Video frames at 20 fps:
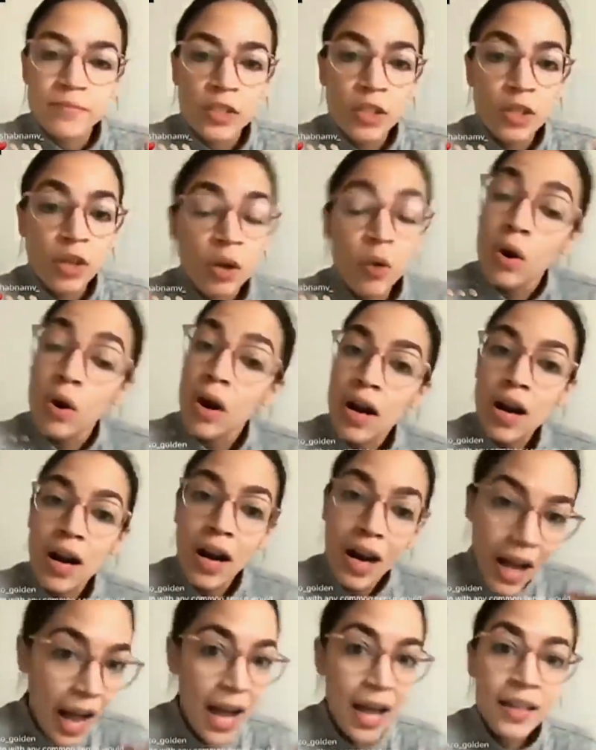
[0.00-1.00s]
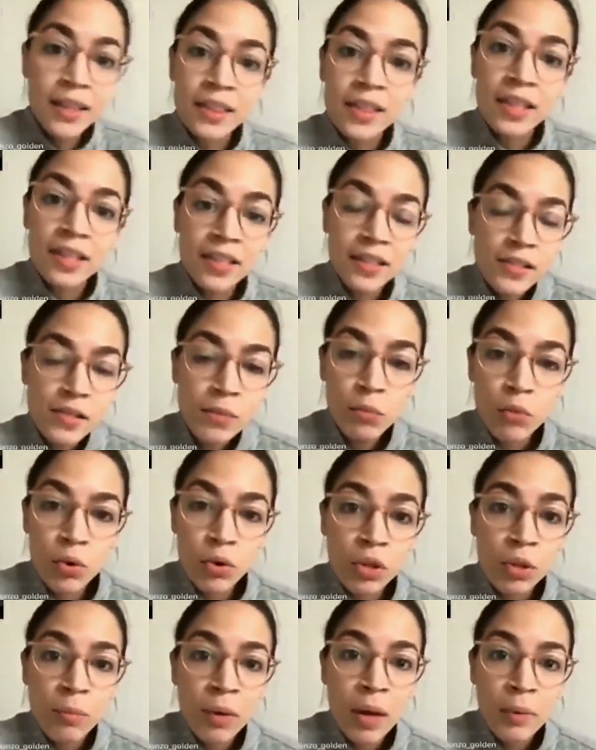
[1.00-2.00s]
you know, I think it's a moral
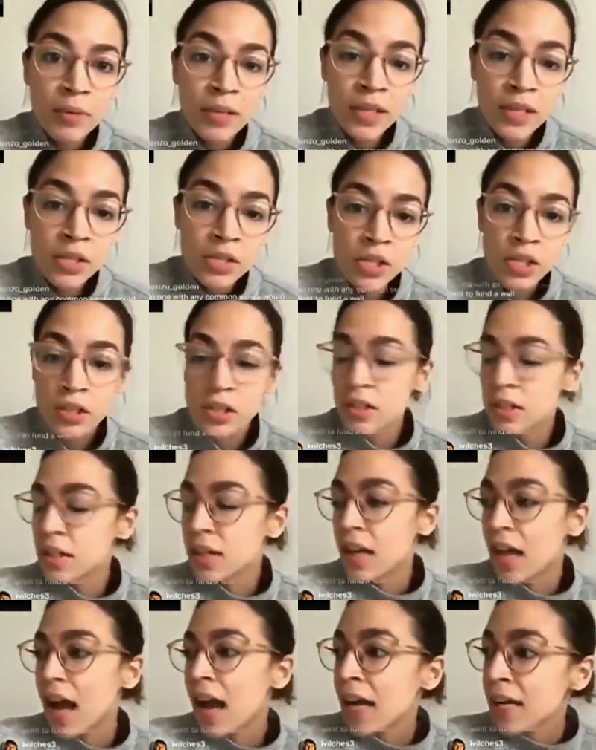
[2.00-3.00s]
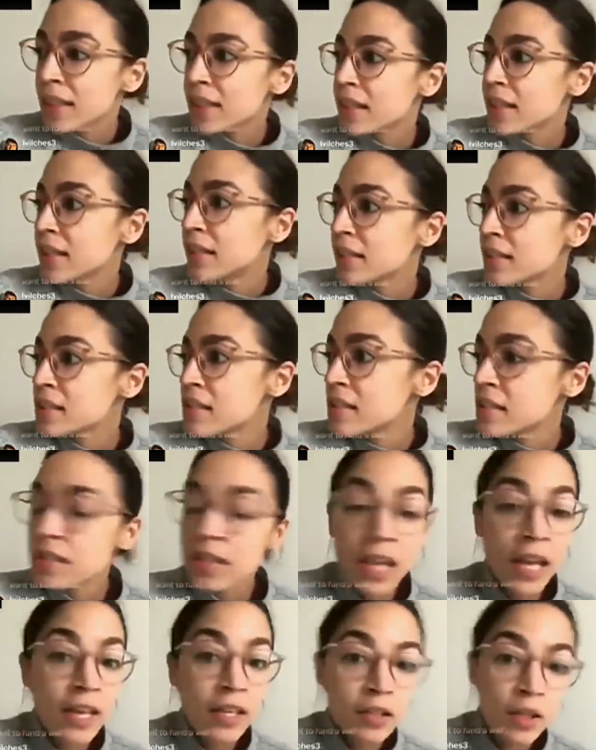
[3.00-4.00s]
abomination. I think it's
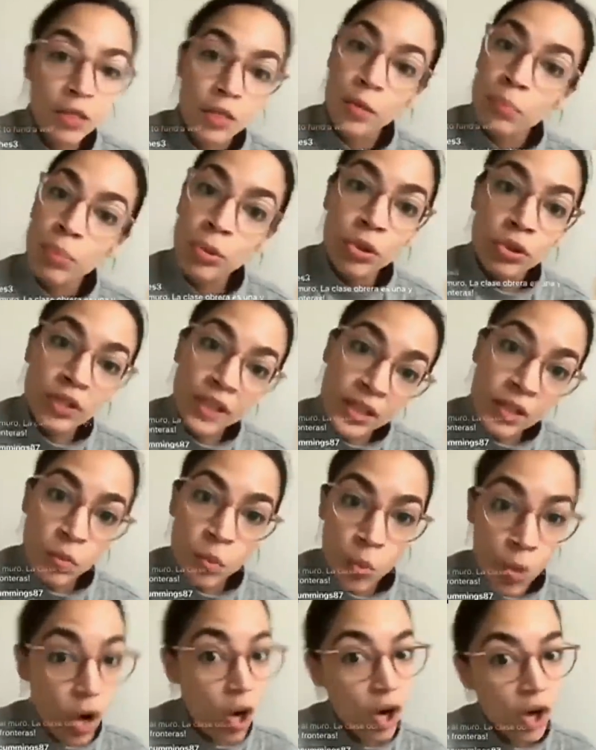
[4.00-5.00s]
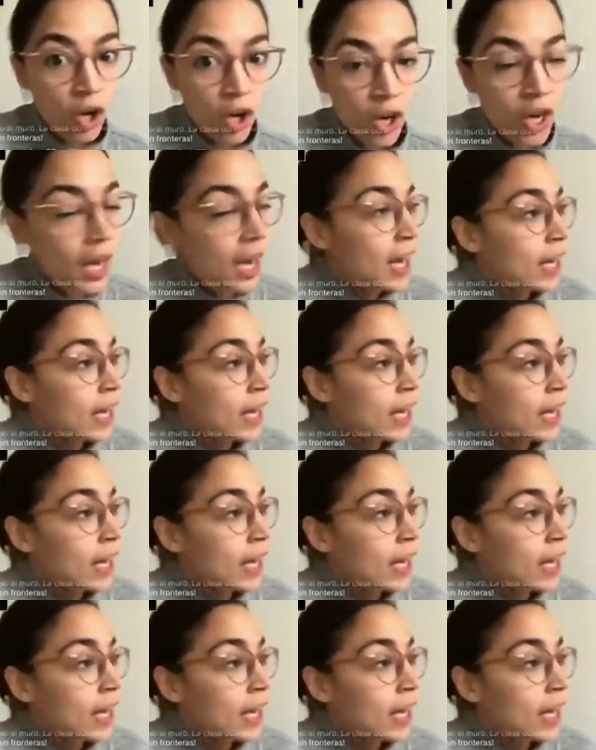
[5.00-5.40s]
like the Berlin Wall.